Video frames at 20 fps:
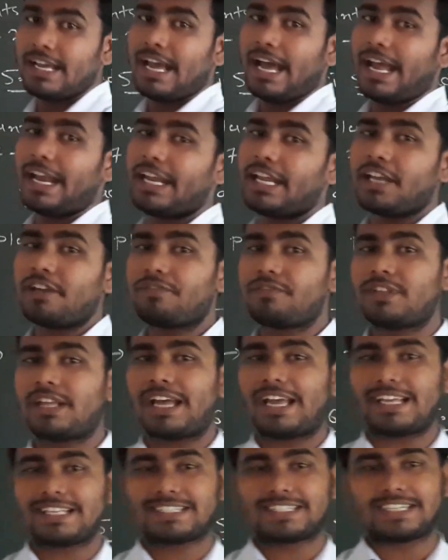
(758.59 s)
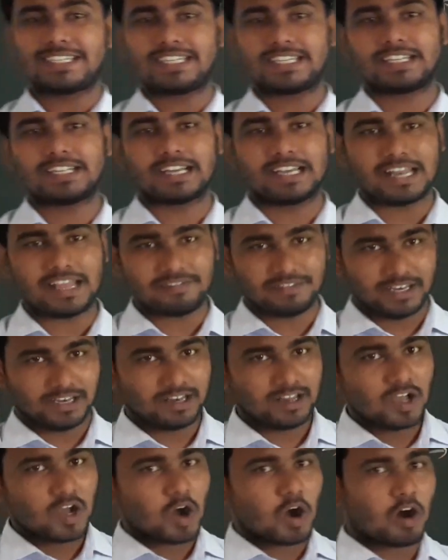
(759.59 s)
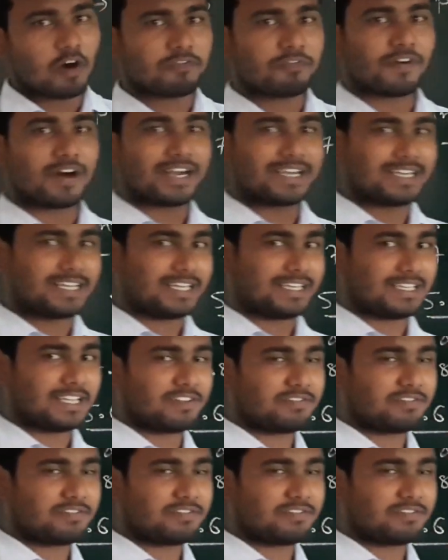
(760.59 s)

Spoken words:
and if the acidic level of our teeth,